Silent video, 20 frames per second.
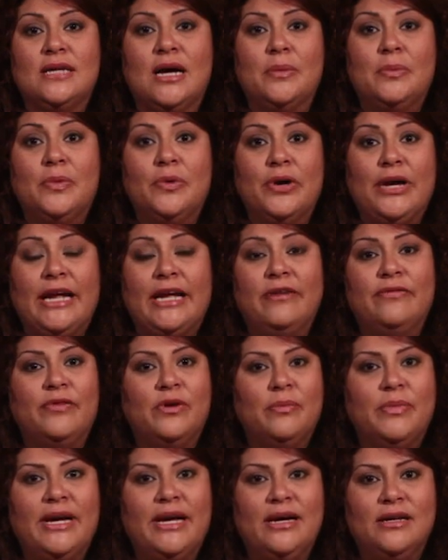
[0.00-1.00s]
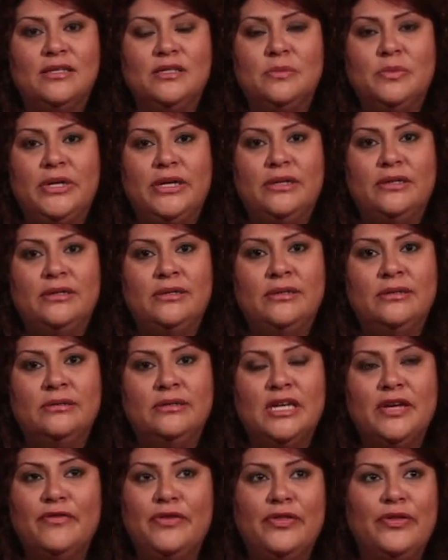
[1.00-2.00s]
stop praying for my husband.
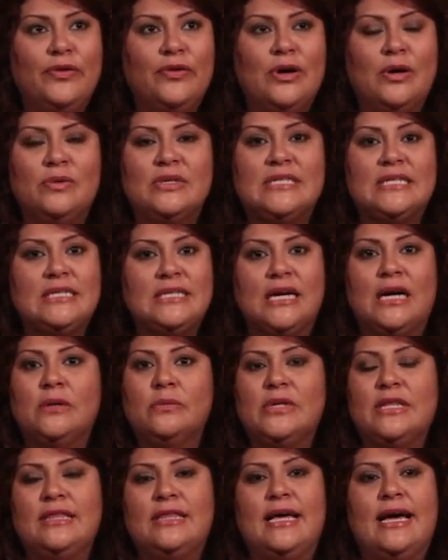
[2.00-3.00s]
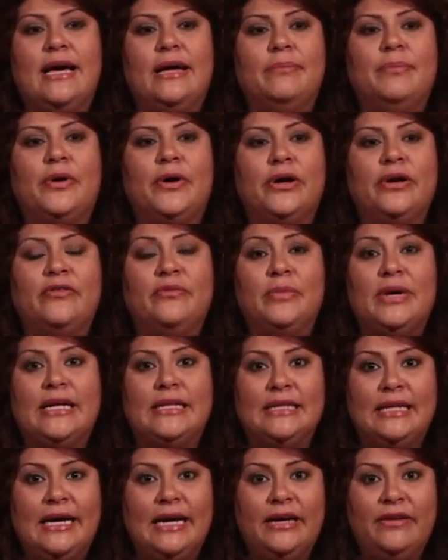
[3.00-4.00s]
Even though I was done with that part of
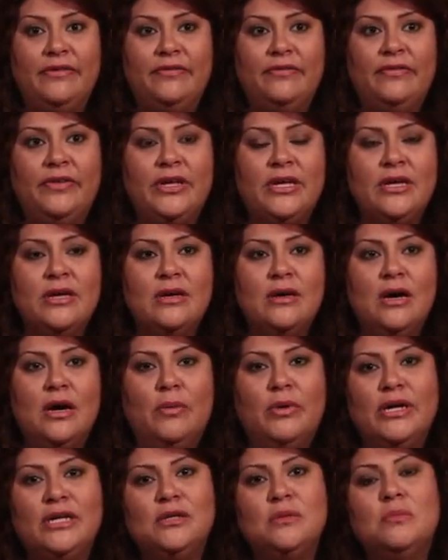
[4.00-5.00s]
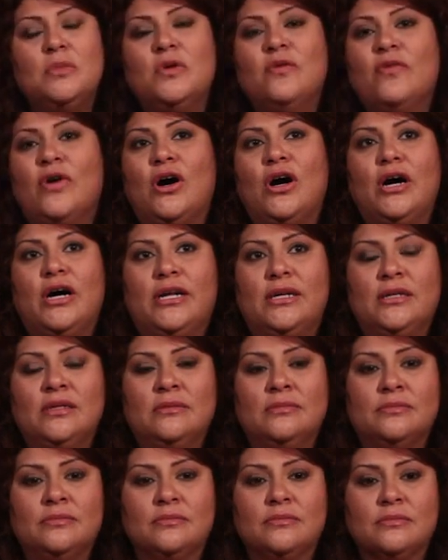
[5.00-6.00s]
my life, I wanted to move
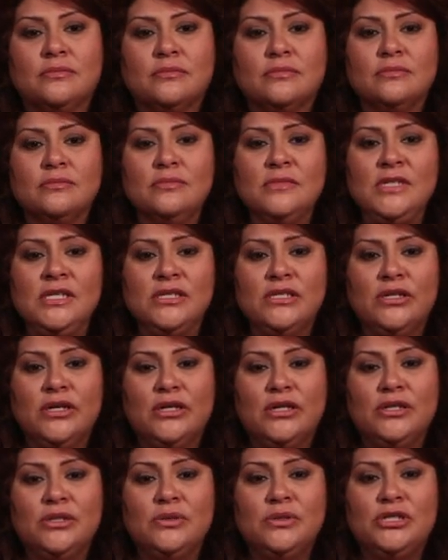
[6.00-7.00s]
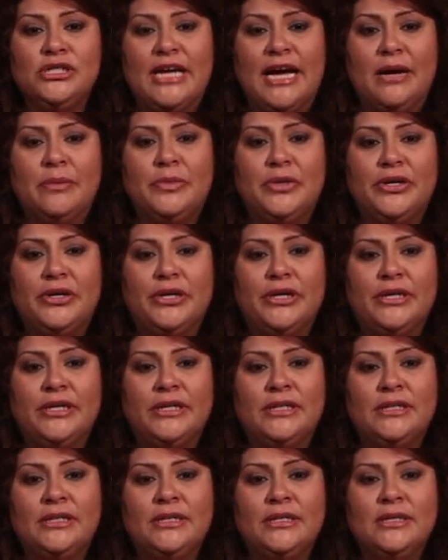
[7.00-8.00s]
on, start a new
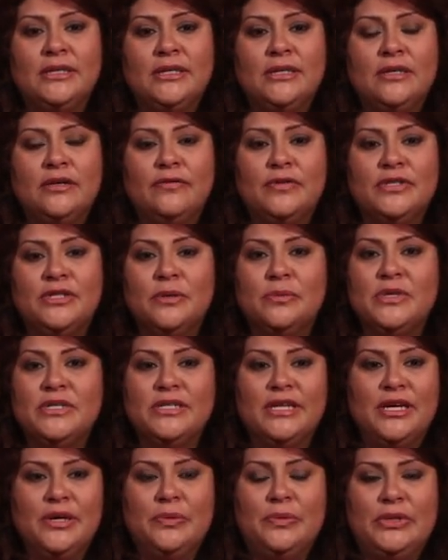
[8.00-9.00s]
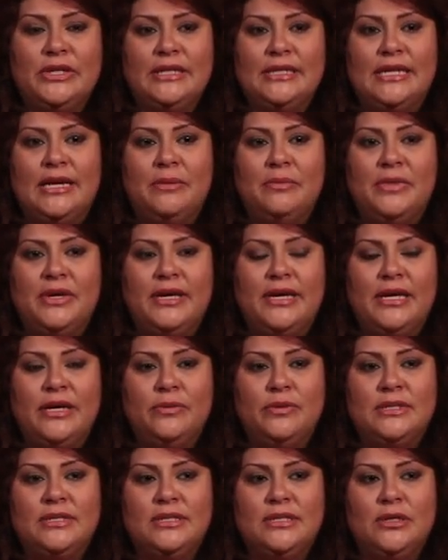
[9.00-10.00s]
chapter. For some reason, he wouldn't let me.
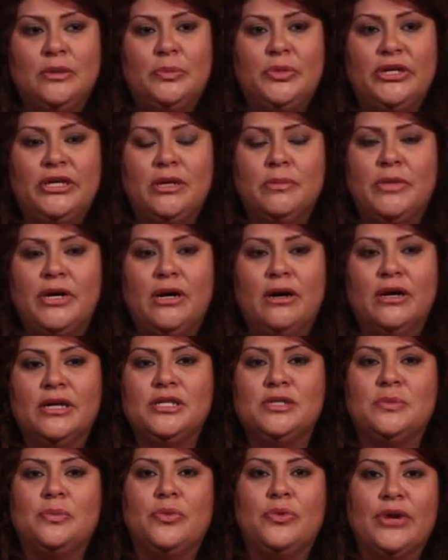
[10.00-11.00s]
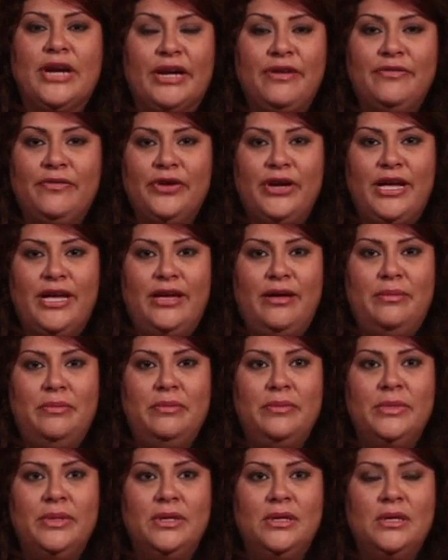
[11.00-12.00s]
He would still put it in my heart to pray for
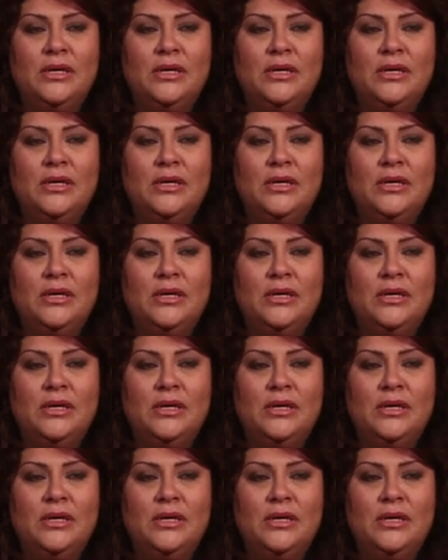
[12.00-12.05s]
him.